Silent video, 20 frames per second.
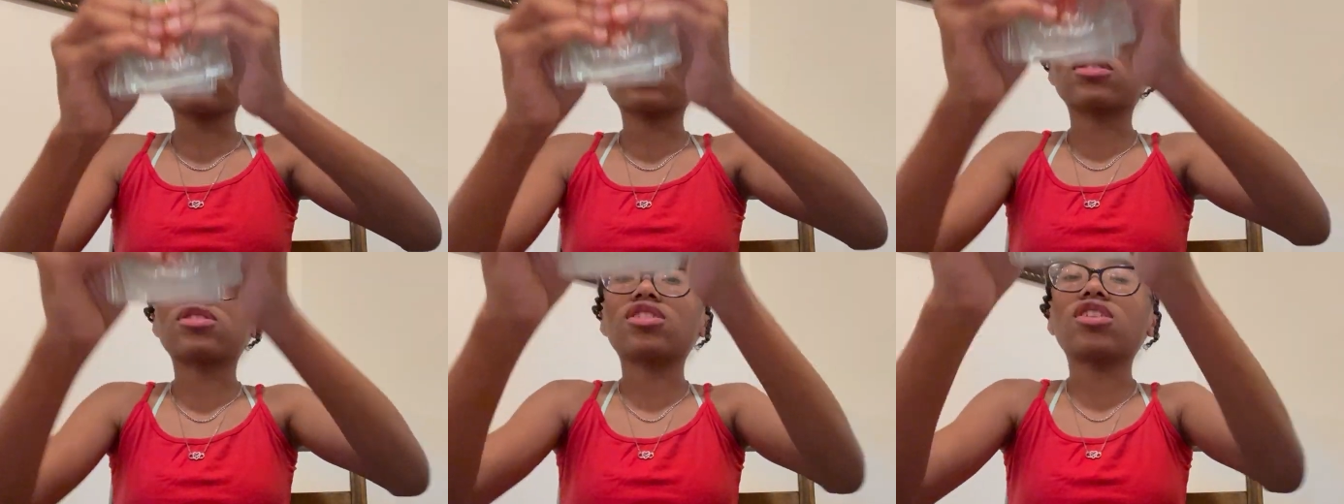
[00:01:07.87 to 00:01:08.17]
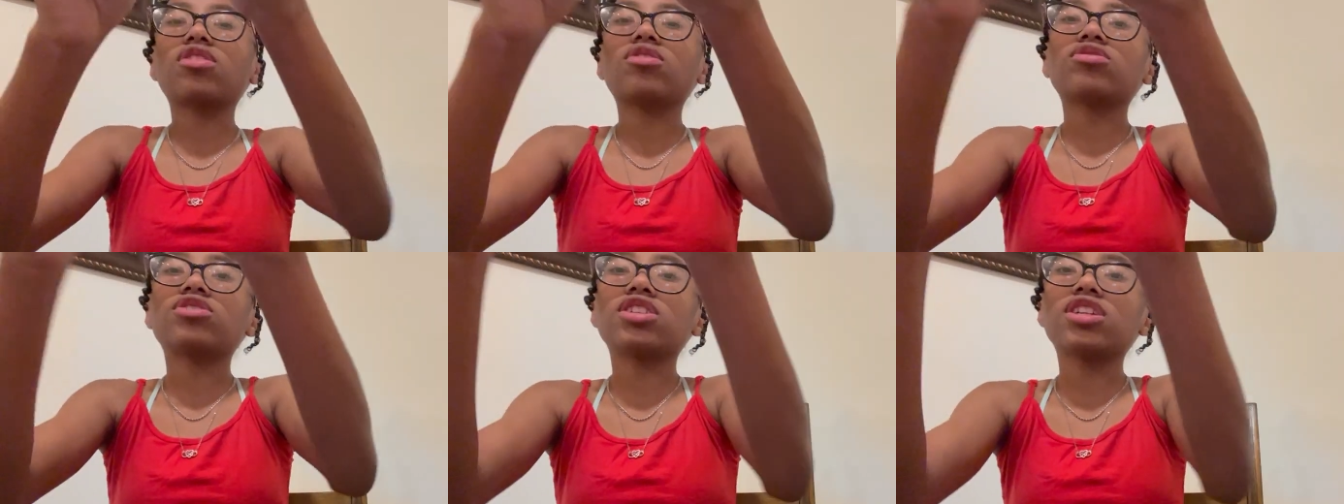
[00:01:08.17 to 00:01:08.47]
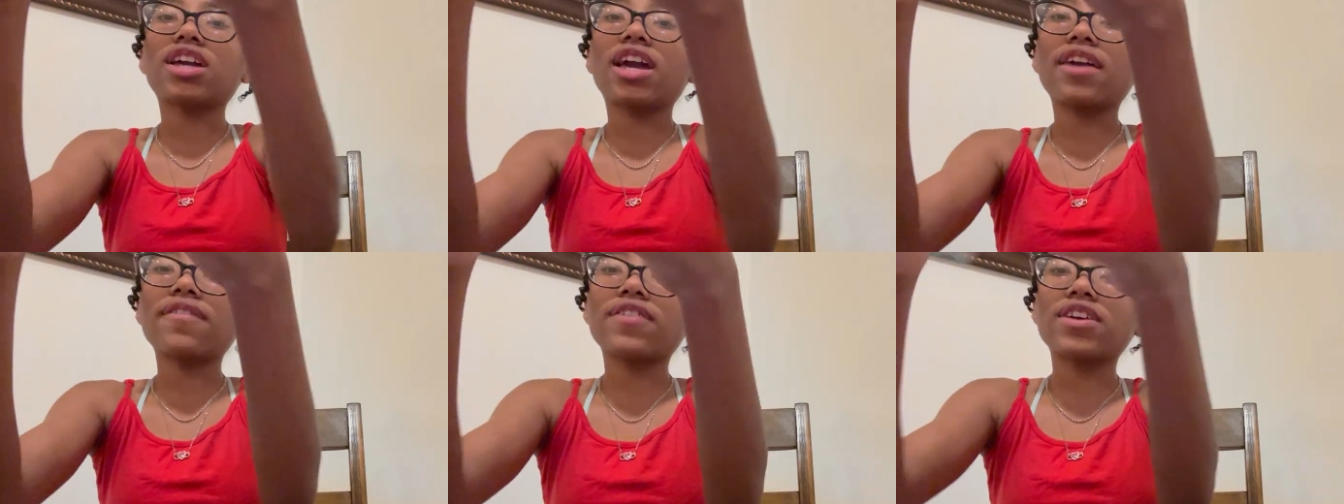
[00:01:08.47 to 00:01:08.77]
So she
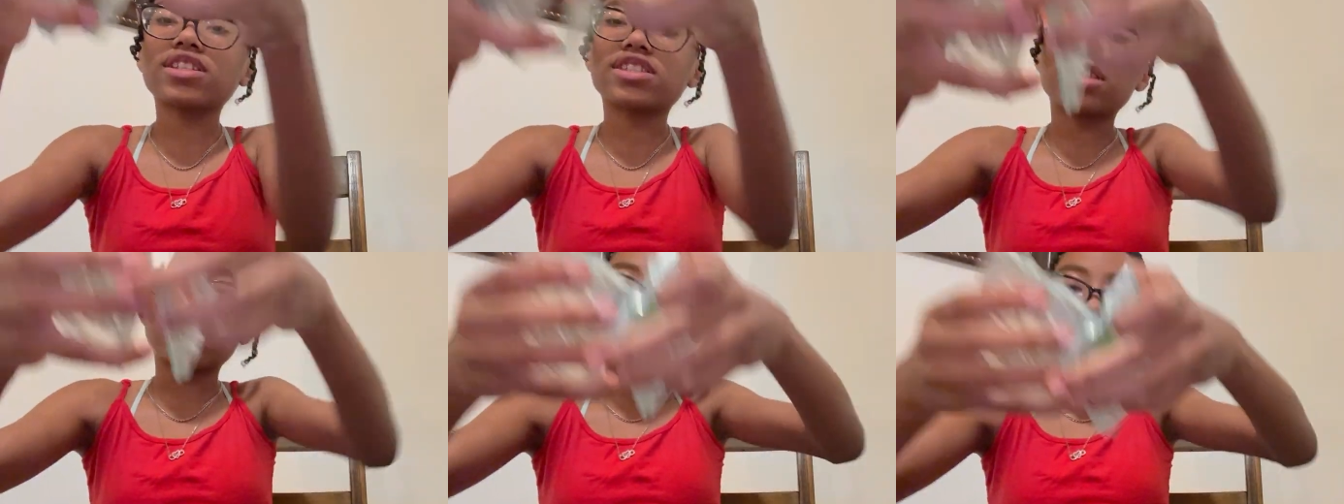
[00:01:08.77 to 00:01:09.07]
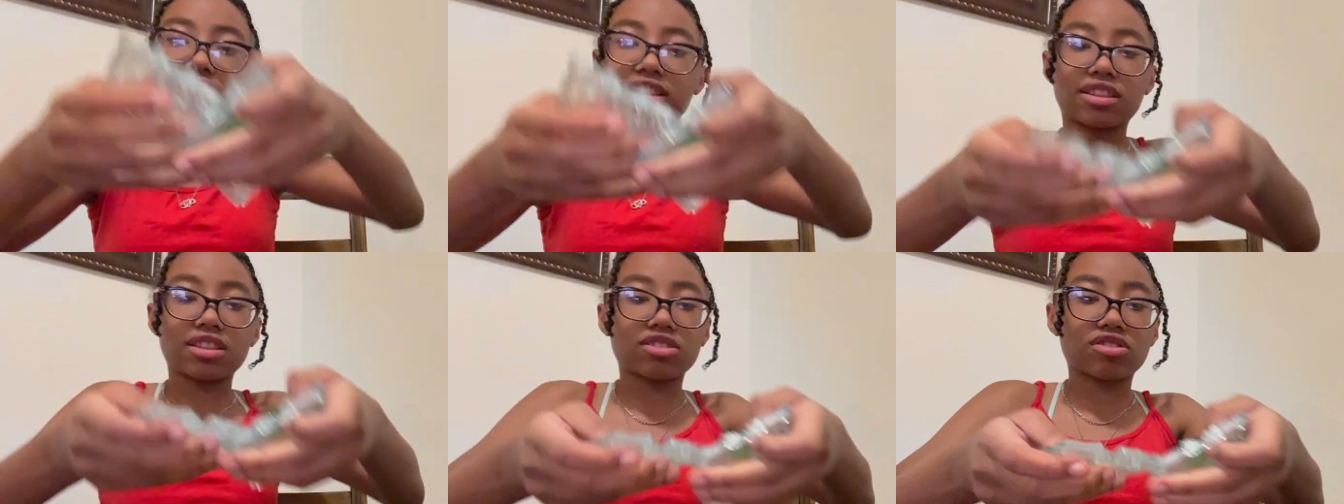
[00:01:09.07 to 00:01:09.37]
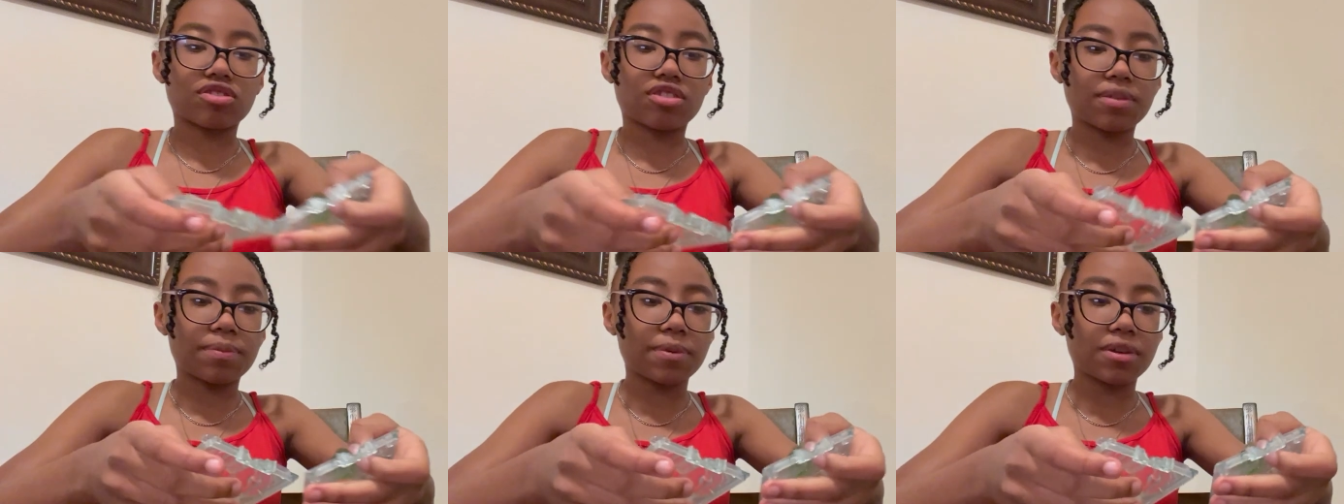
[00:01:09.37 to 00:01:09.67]
gave us like this
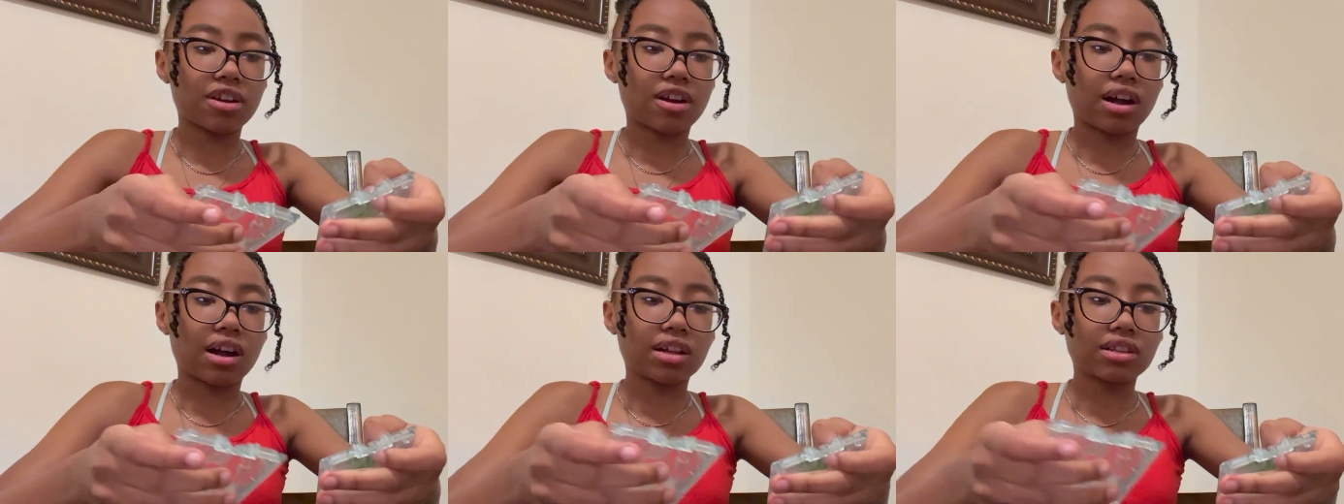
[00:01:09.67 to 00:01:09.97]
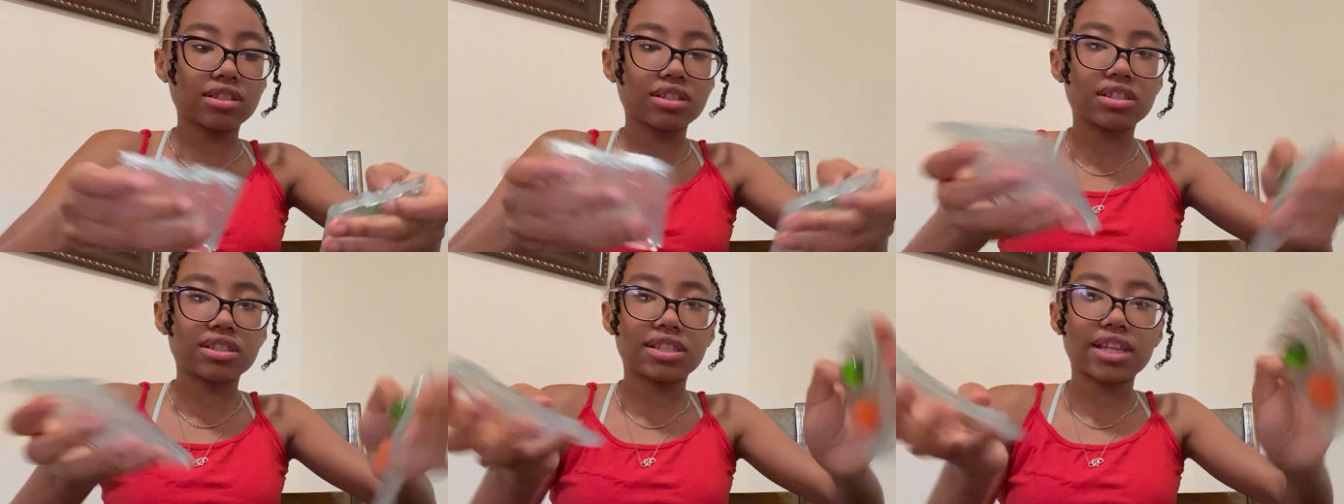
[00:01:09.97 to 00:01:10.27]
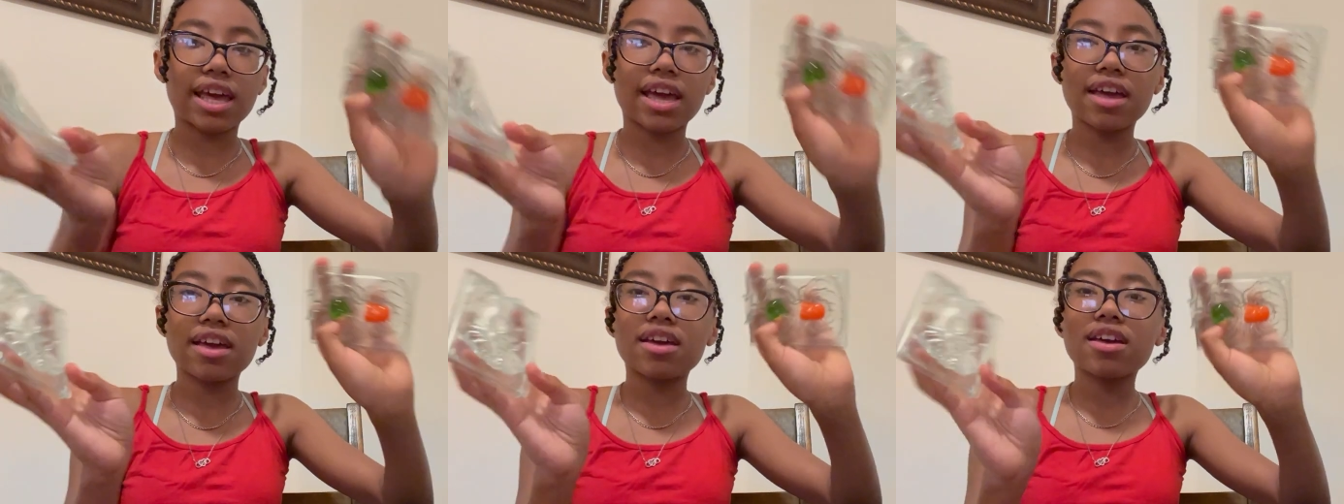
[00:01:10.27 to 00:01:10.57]
creepy collar
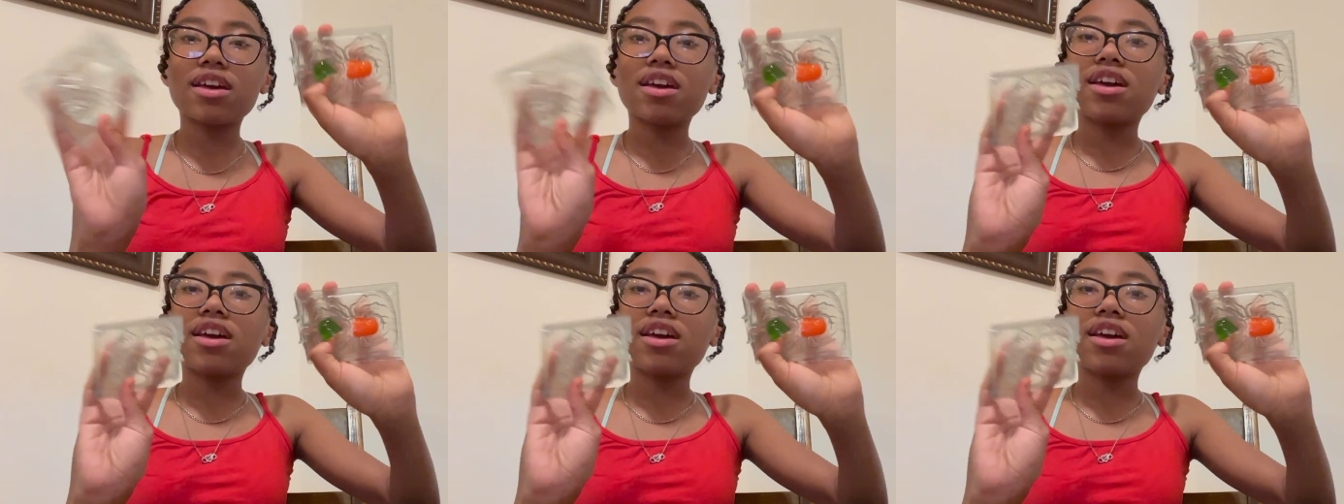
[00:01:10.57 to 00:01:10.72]
set,